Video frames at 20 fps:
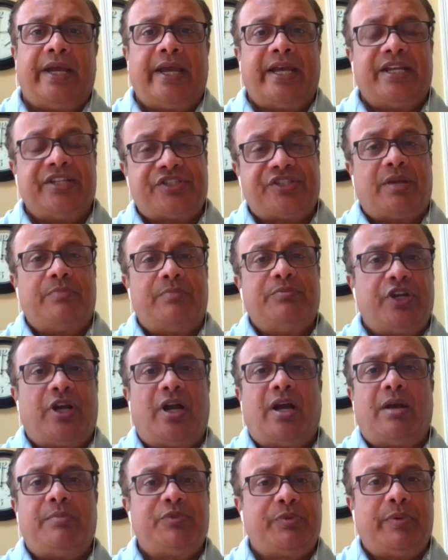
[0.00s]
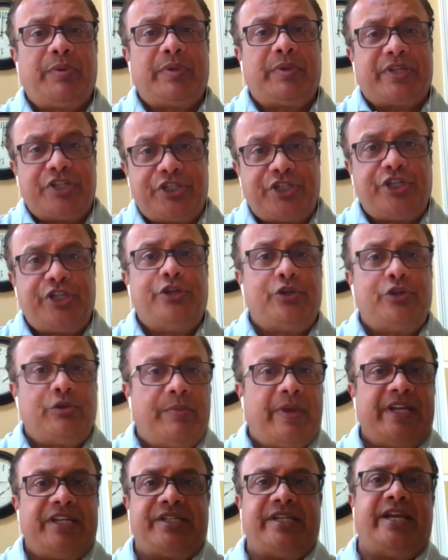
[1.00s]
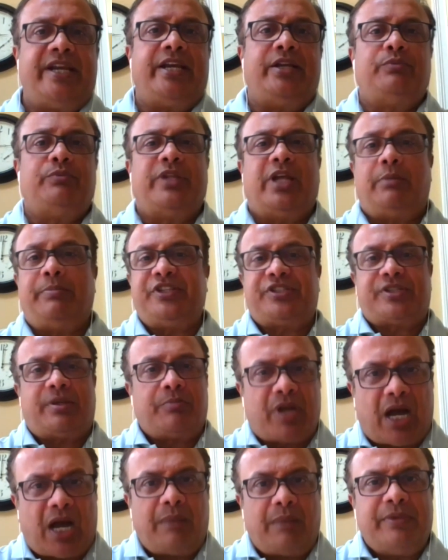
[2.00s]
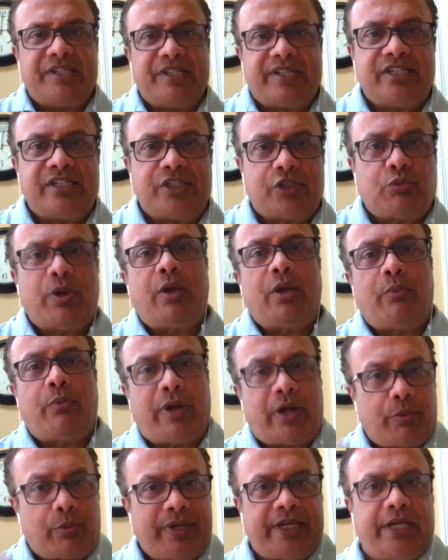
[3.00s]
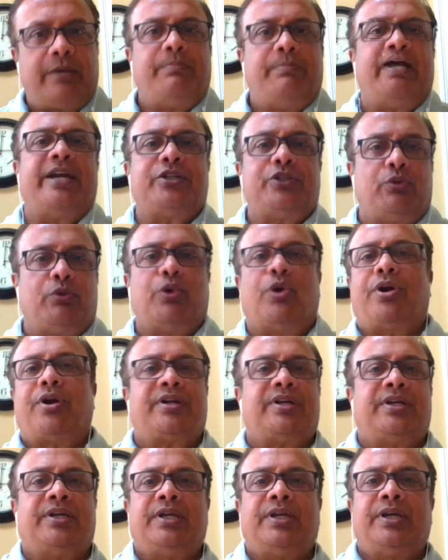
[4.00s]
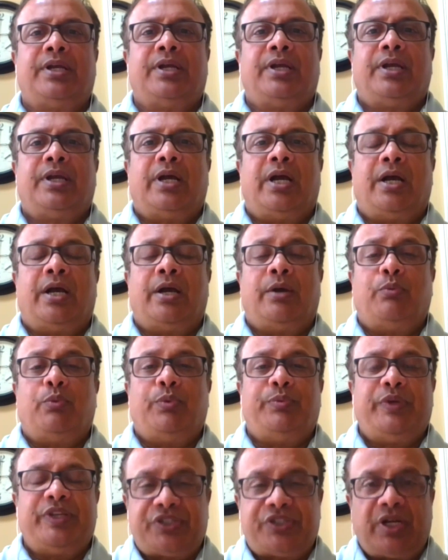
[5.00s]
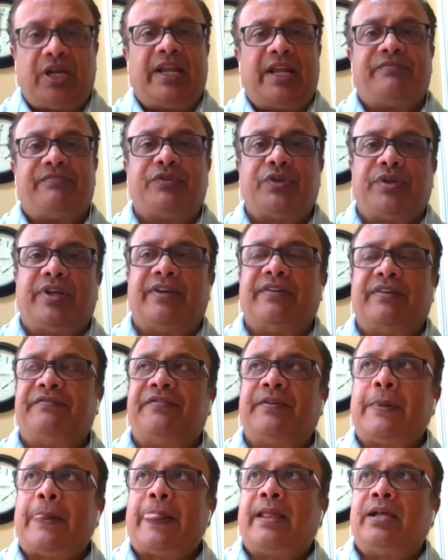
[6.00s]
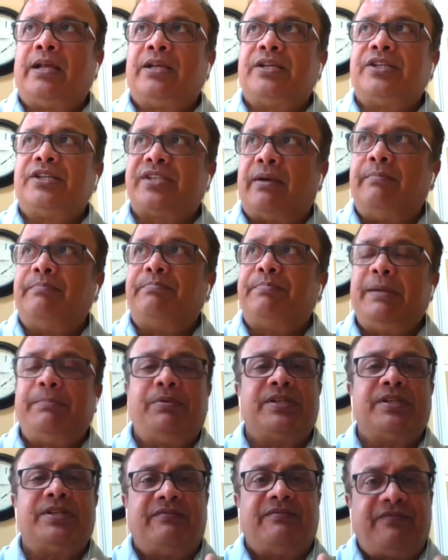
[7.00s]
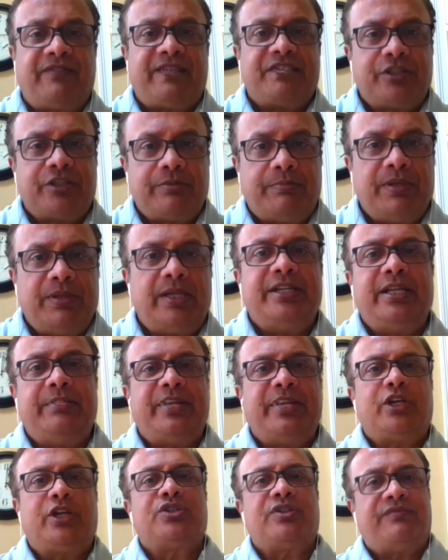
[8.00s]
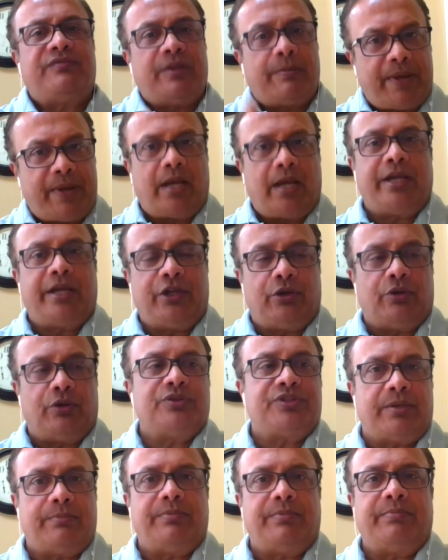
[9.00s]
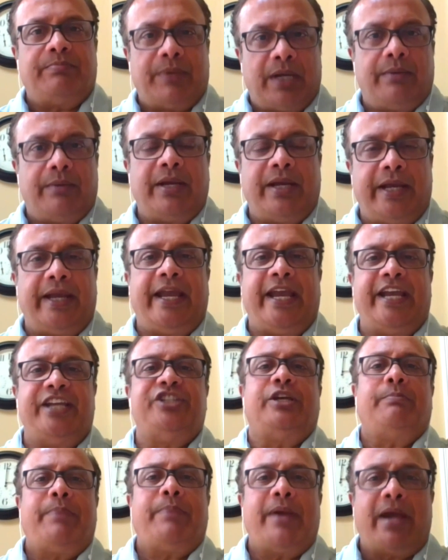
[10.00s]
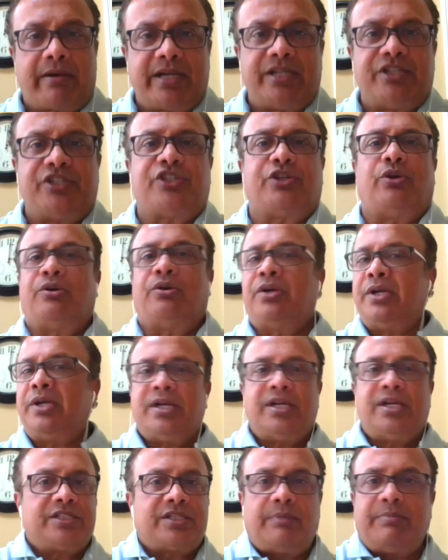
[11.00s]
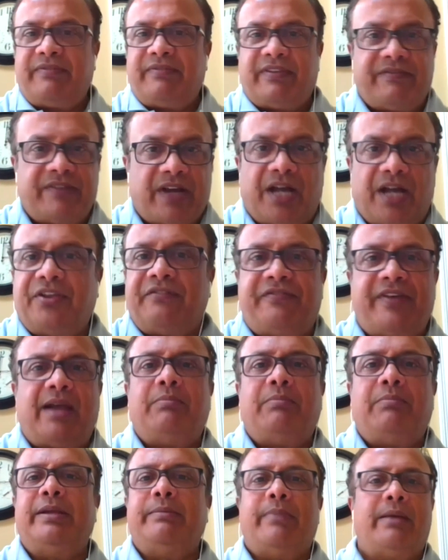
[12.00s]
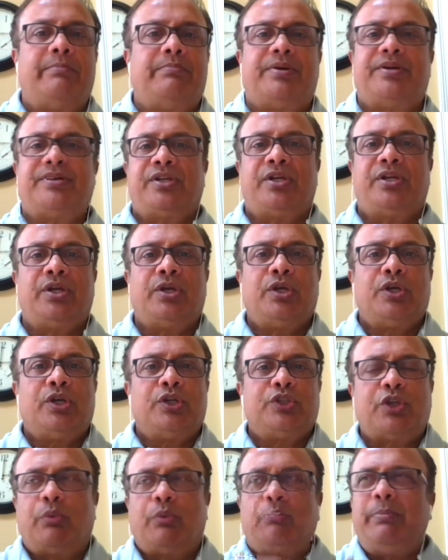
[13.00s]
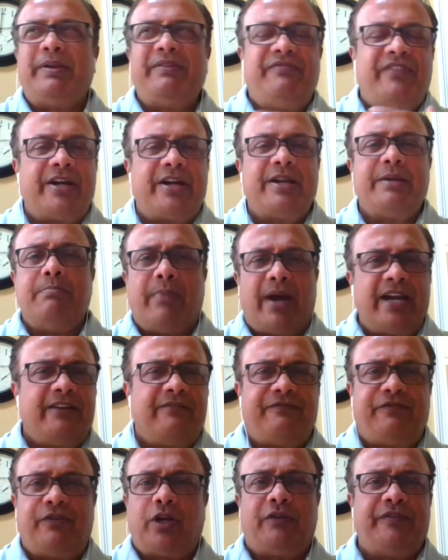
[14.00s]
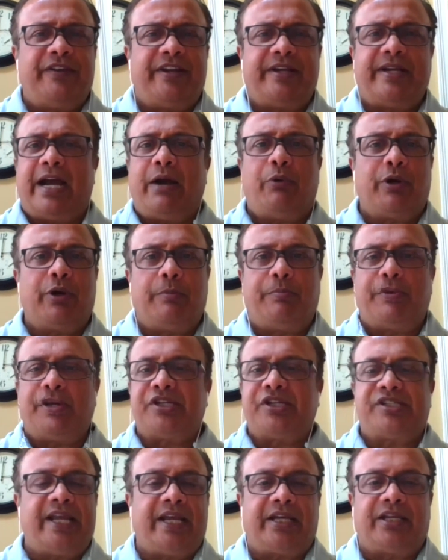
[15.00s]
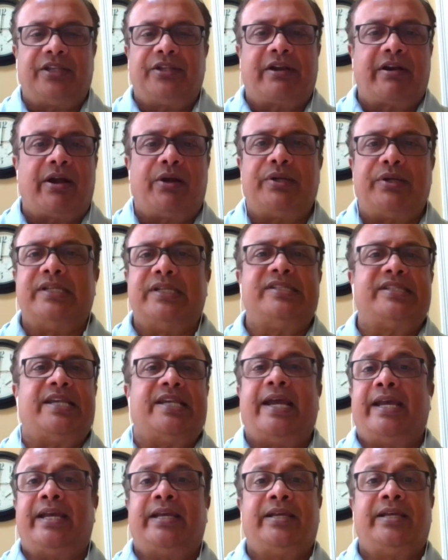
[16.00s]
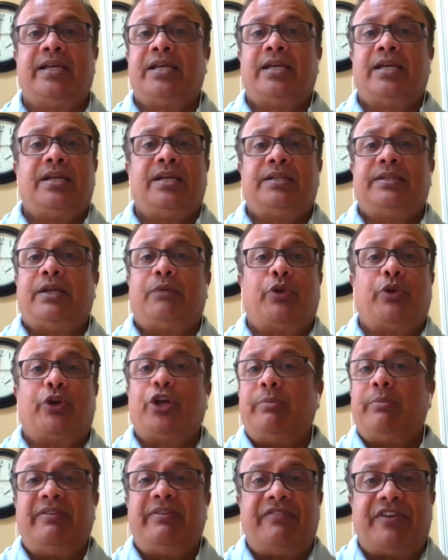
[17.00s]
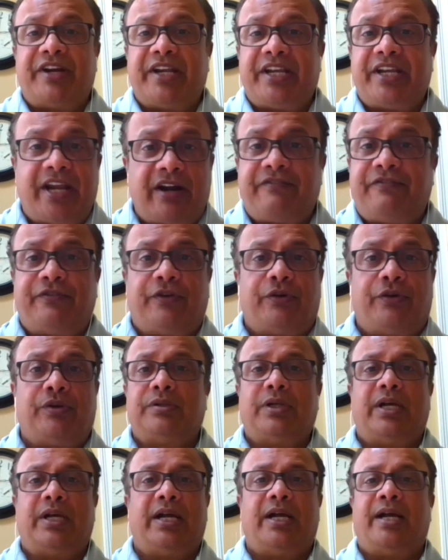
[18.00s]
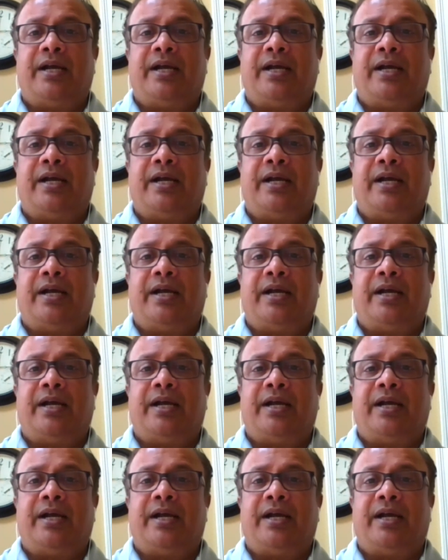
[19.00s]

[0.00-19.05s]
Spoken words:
And some jobs we will continue to maintain. There'll be some common sense way where we get back to work. We still have to give some people some flexibility because of some aging parents or some even other family members. So we'll be very mindful of it. I want to put a stake in the ground and say that we're going to be very careful.